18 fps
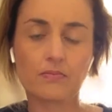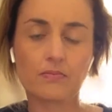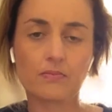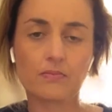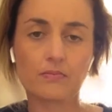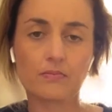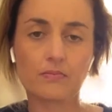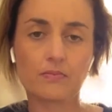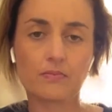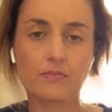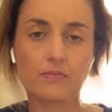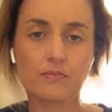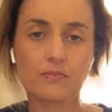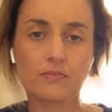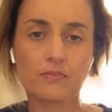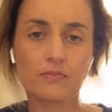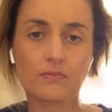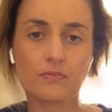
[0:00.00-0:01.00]

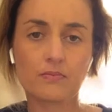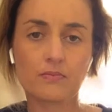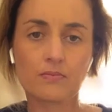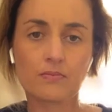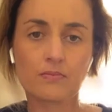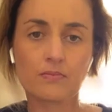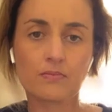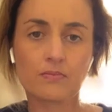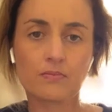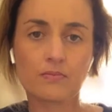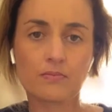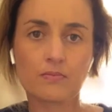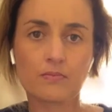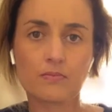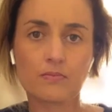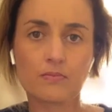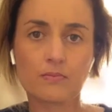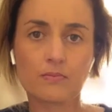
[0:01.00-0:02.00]

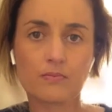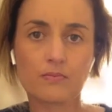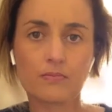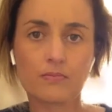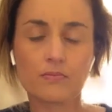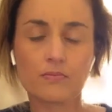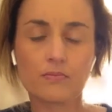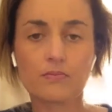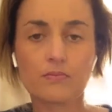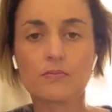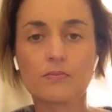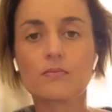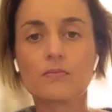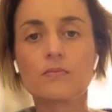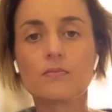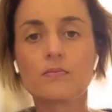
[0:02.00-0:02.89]
(not speaking)